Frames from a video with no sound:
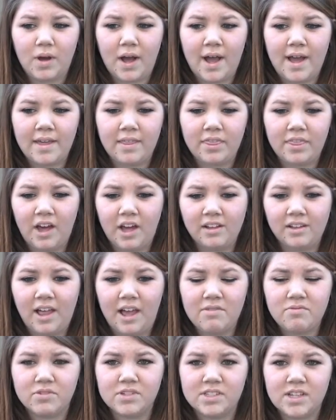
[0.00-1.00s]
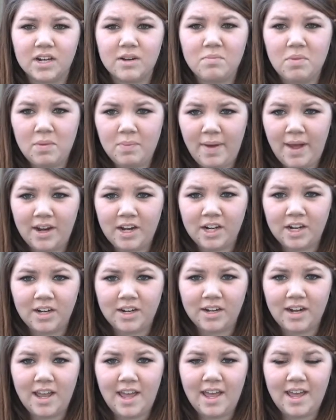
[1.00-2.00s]
I thought life was going to be
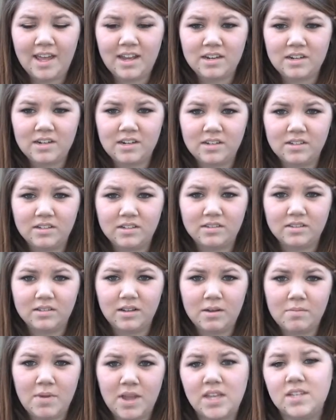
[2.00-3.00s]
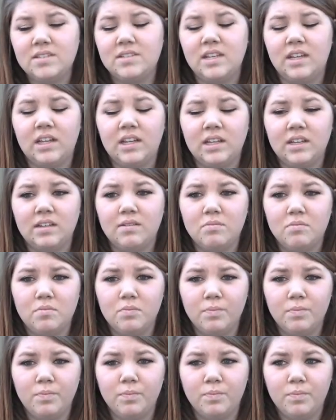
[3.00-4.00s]
better and amazing,
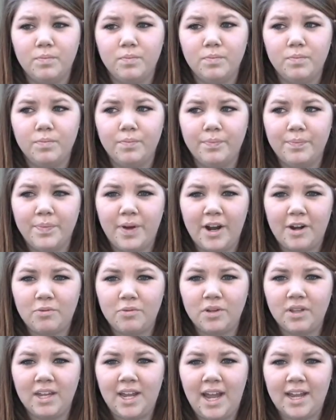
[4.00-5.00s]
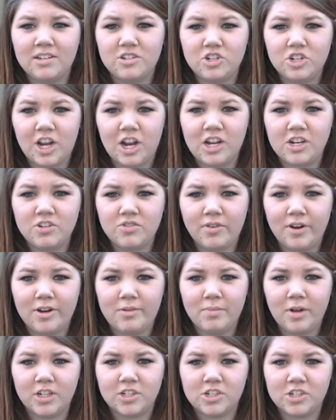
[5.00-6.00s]
but it really hadn't changed
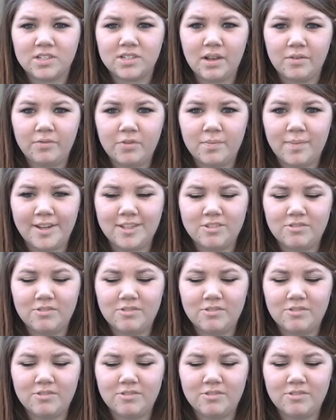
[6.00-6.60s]
very much except for my